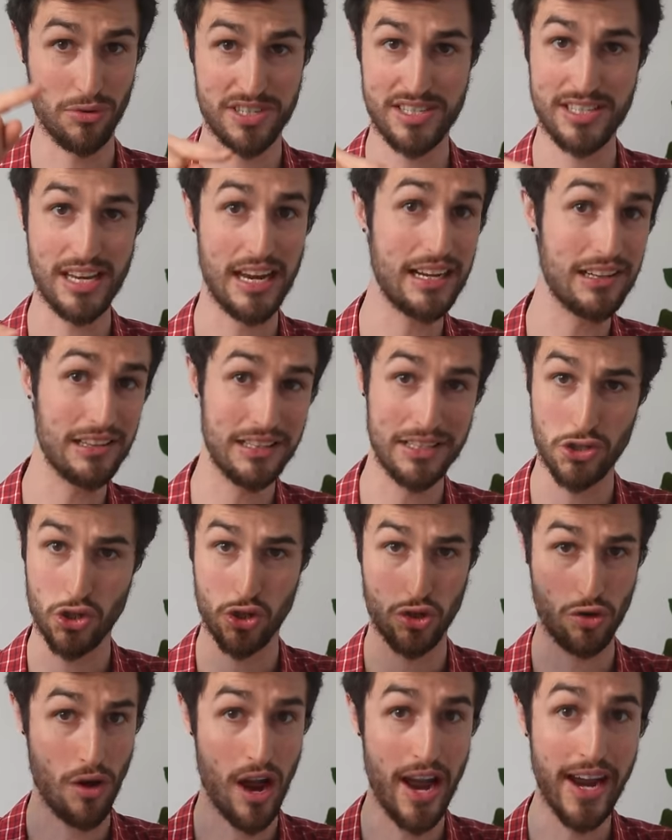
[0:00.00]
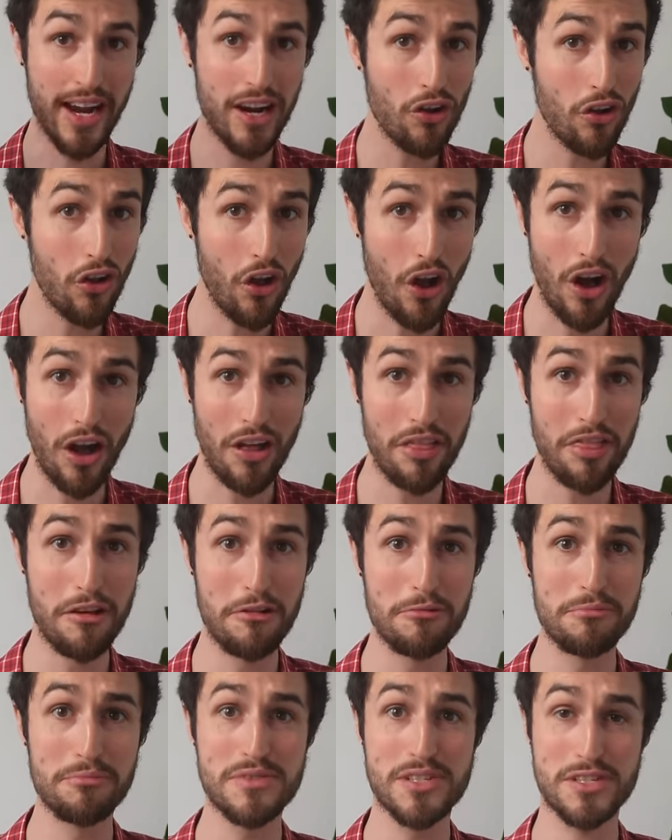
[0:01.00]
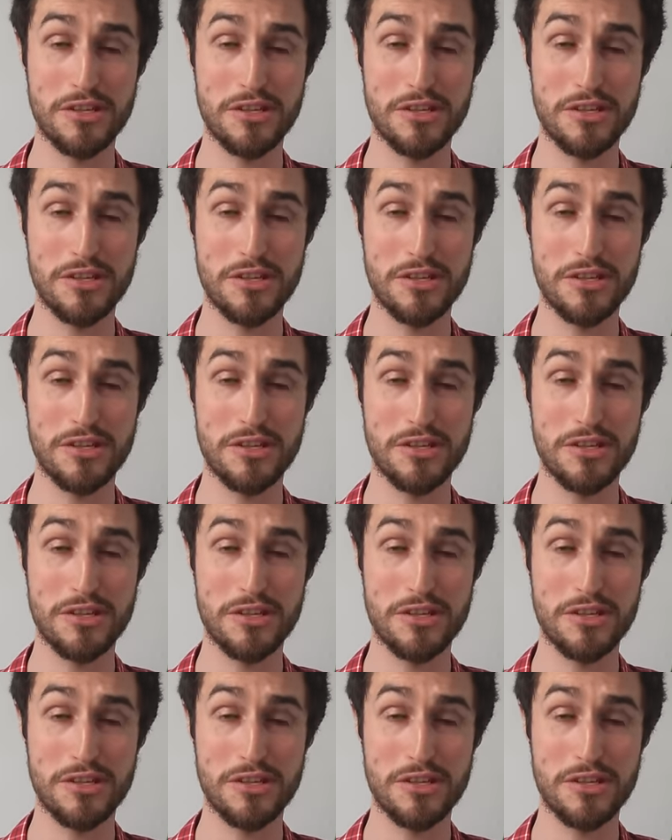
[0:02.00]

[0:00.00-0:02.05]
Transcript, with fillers: recycling triangle on them.